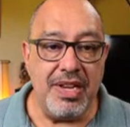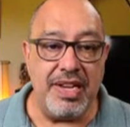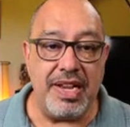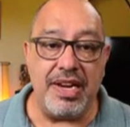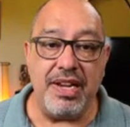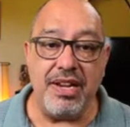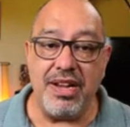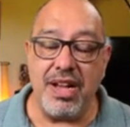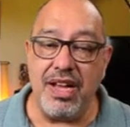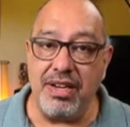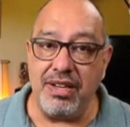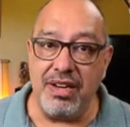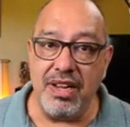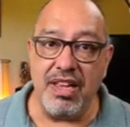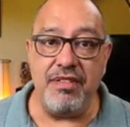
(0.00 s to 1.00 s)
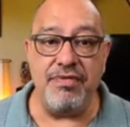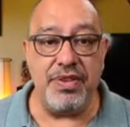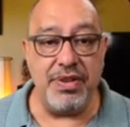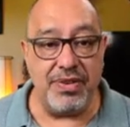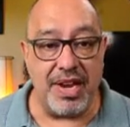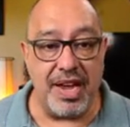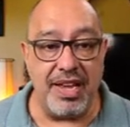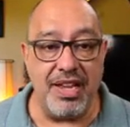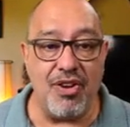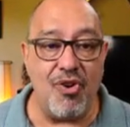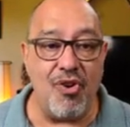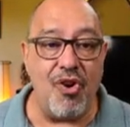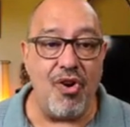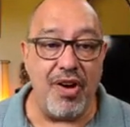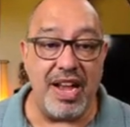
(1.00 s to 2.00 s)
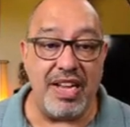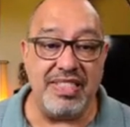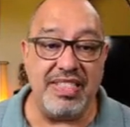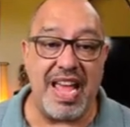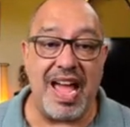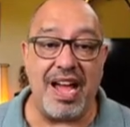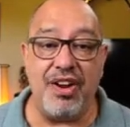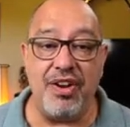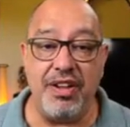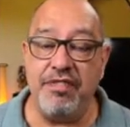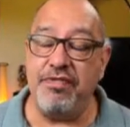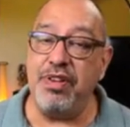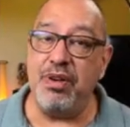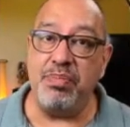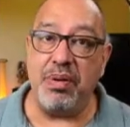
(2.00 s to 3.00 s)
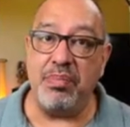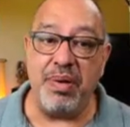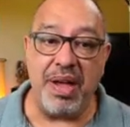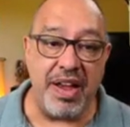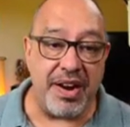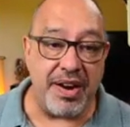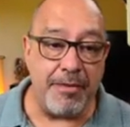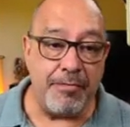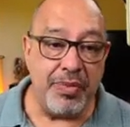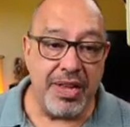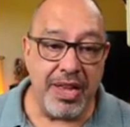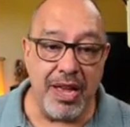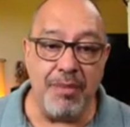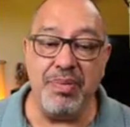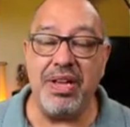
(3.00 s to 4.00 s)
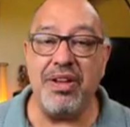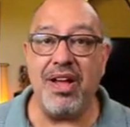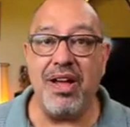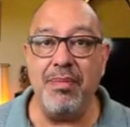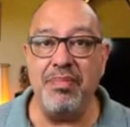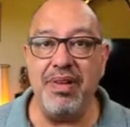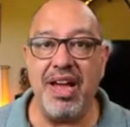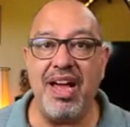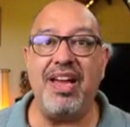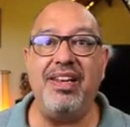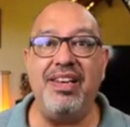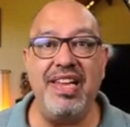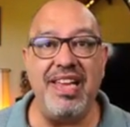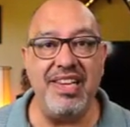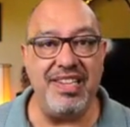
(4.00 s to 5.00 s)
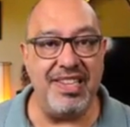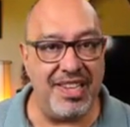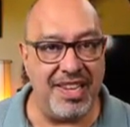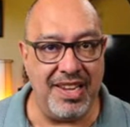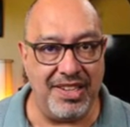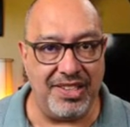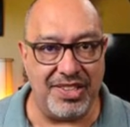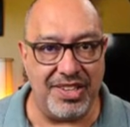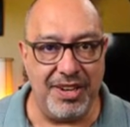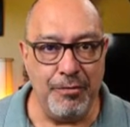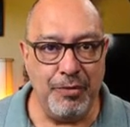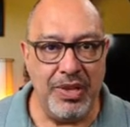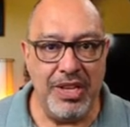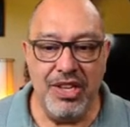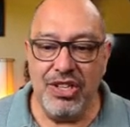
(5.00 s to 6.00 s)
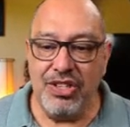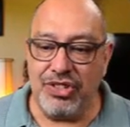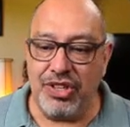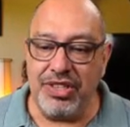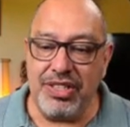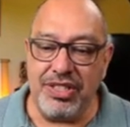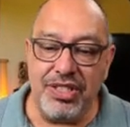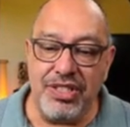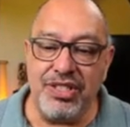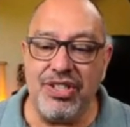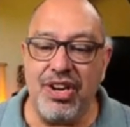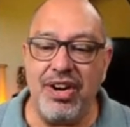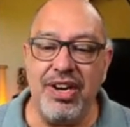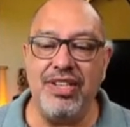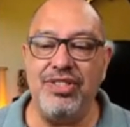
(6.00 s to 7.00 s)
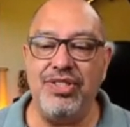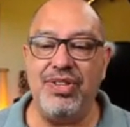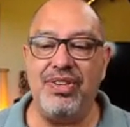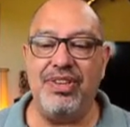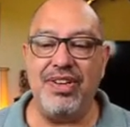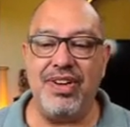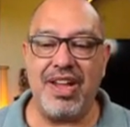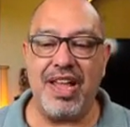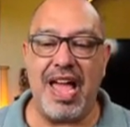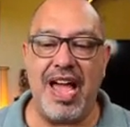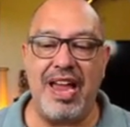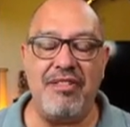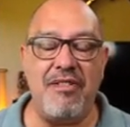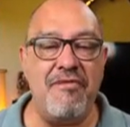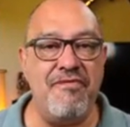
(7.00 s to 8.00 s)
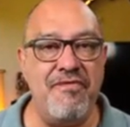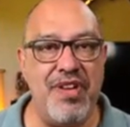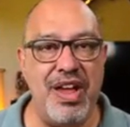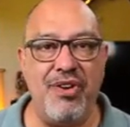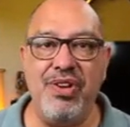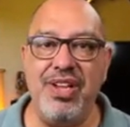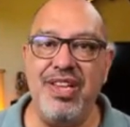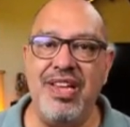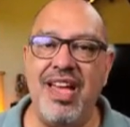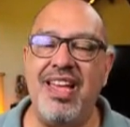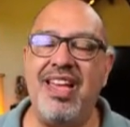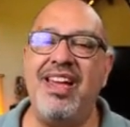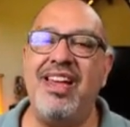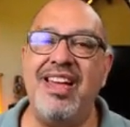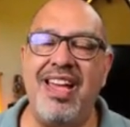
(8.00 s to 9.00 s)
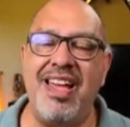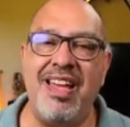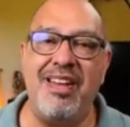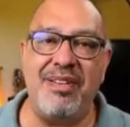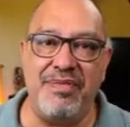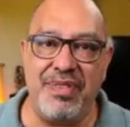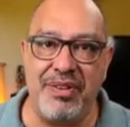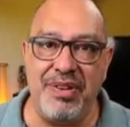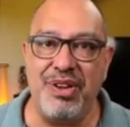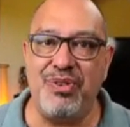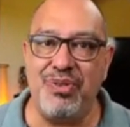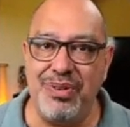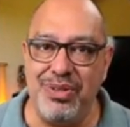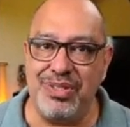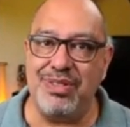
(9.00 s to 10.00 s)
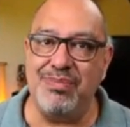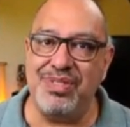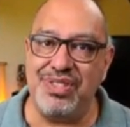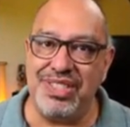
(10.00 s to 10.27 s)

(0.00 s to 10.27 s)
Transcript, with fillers: "get a gun if you like, or a dagger if you prepare, and become a lady killer." So this is starting to look at a very gruesome